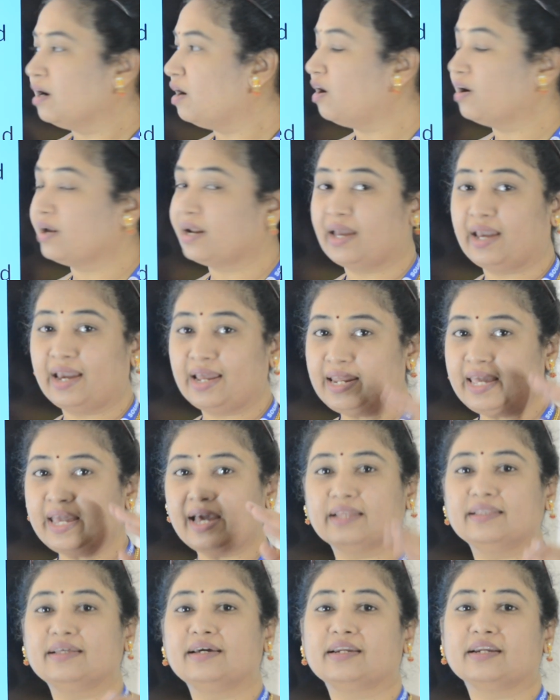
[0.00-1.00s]
or any
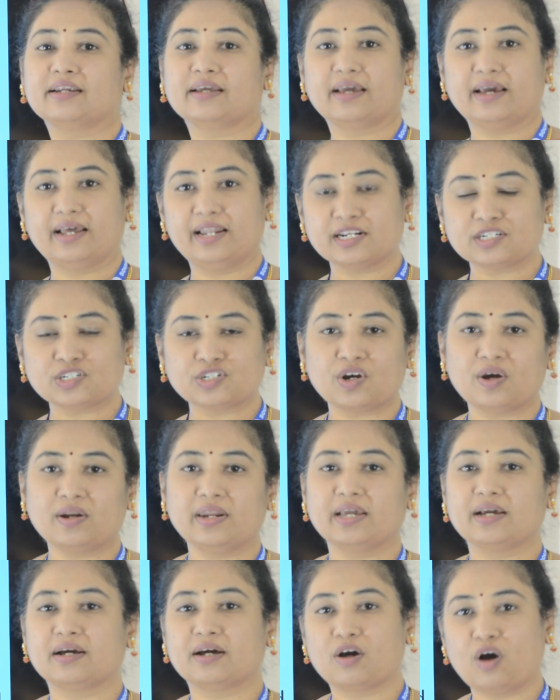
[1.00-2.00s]
other
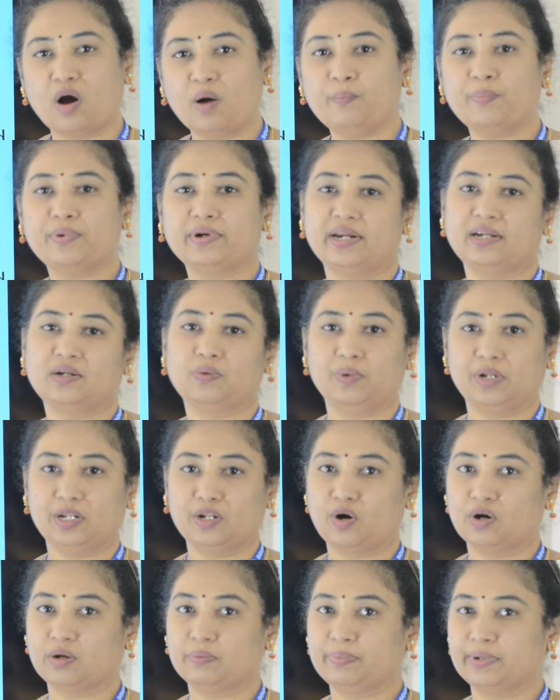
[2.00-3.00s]
electronic component will
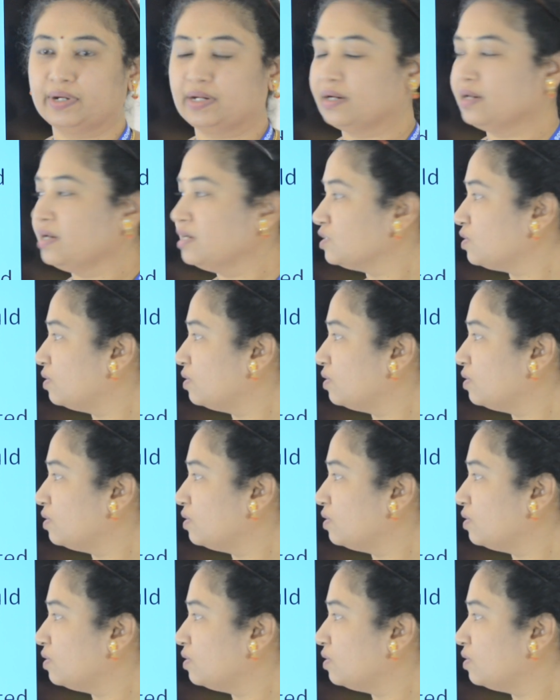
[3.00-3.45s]
not burn.